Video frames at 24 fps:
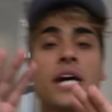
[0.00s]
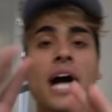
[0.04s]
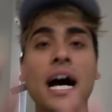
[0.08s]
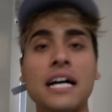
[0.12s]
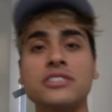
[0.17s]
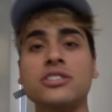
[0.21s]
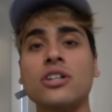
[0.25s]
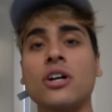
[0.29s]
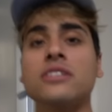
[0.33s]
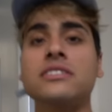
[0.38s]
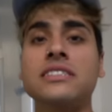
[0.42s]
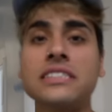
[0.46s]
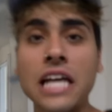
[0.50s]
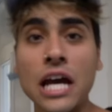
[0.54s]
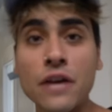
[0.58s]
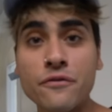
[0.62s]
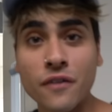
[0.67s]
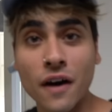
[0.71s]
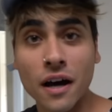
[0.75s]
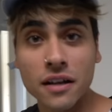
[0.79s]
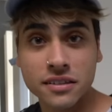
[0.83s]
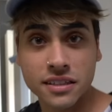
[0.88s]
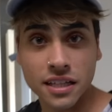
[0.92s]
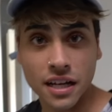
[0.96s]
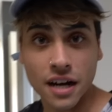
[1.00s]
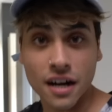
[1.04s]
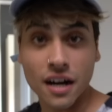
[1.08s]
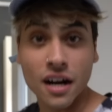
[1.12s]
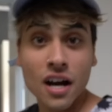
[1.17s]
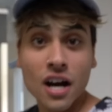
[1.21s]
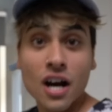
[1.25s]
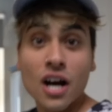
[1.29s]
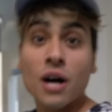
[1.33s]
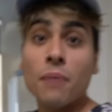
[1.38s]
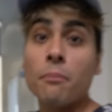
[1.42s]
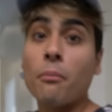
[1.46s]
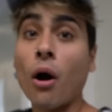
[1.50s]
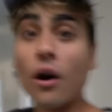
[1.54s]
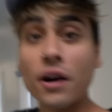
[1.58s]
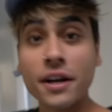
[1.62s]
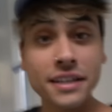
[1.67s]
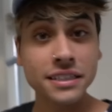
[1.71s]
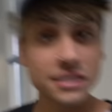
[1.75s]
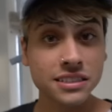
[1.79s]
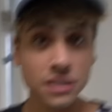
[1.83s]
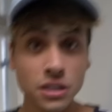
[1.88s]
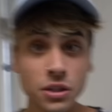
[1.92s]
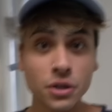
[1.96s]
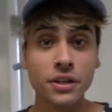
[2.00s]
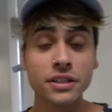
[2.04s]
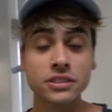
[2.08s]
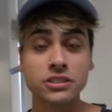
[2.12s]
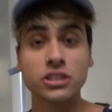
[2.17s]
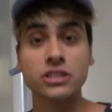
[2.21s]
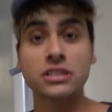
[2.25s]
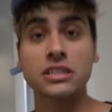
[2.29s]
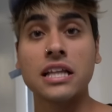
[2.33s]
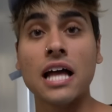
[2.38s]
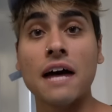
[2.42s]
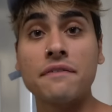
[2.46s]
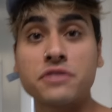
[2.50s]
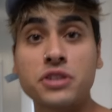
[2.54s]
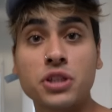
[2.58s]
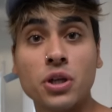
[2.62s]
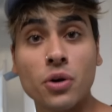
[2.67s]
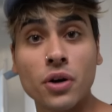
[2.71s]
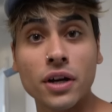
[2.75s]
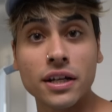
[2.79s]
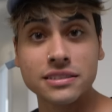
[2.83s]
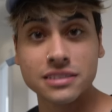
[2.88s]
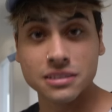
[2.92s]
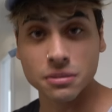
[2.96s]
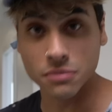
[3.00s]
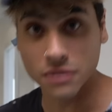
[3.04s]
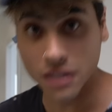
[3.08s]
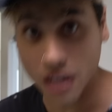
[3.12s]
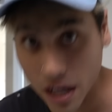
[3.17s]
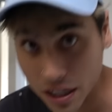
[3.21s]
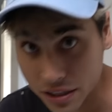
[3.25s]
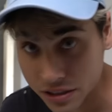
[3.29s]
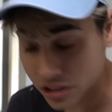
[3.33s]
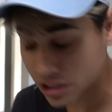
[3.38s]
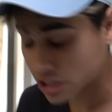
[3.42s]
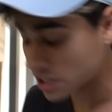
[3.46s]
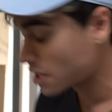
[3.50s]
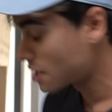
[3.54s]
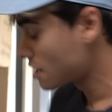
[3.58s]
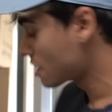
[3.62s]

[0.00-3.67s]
you guys are all safe out there. Marcus and Lucas just left to get some lunch.